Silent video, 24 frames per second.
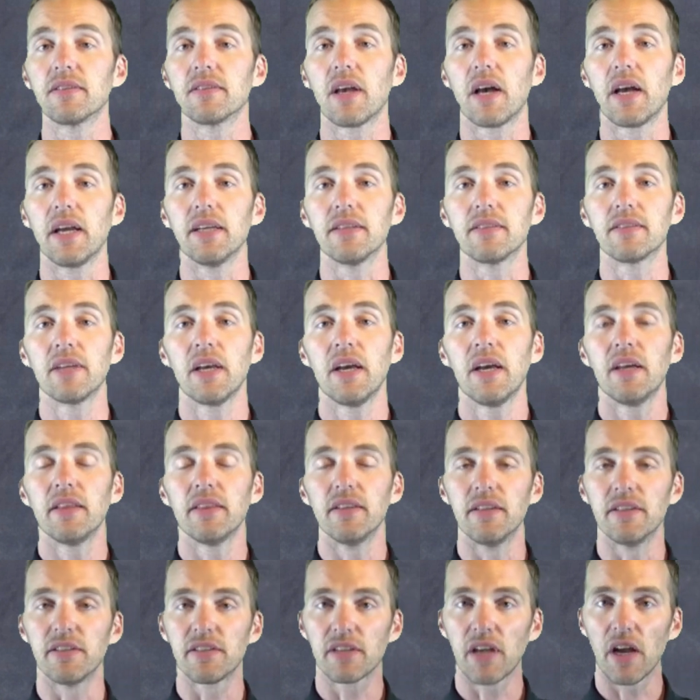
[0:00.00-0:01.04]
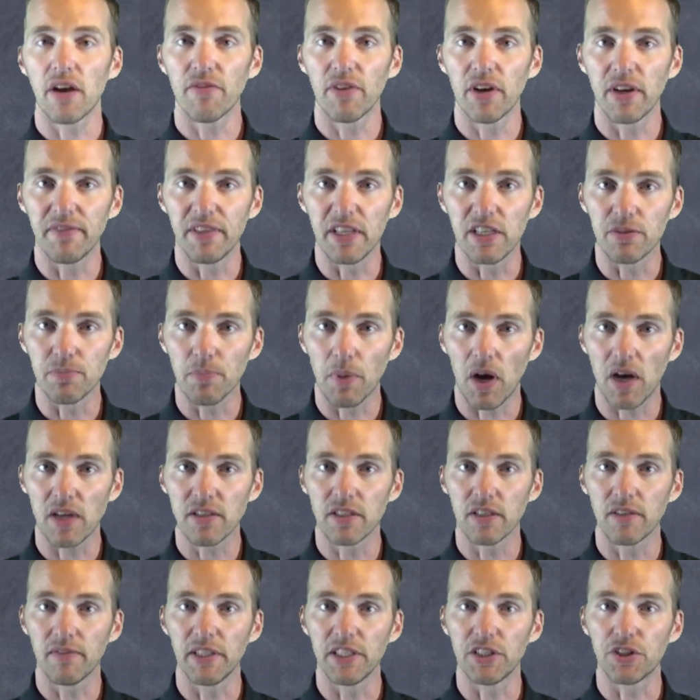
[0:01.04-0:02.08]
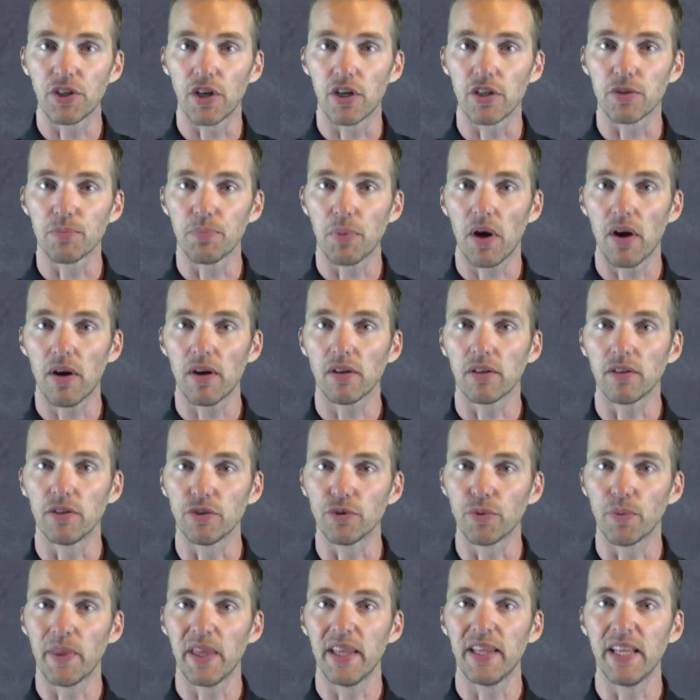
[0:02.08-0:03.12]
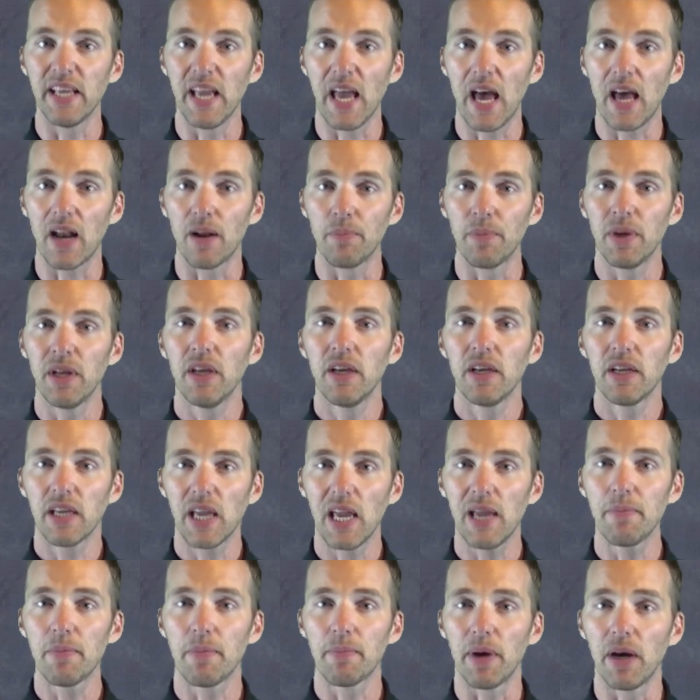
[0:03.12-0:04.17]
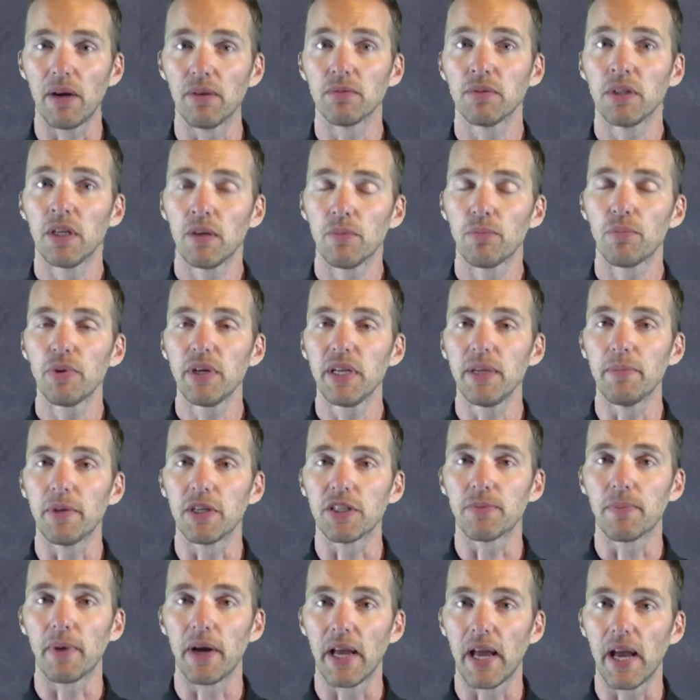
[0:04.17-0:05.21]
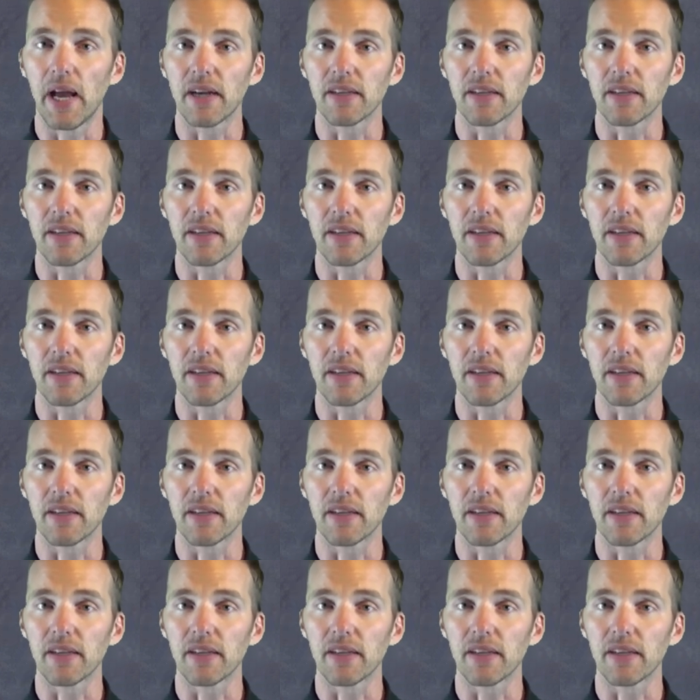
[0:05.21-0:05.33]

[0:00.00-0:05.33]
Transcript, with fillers: in science, the discovery of these positively charged particles within the atom came about pretty much by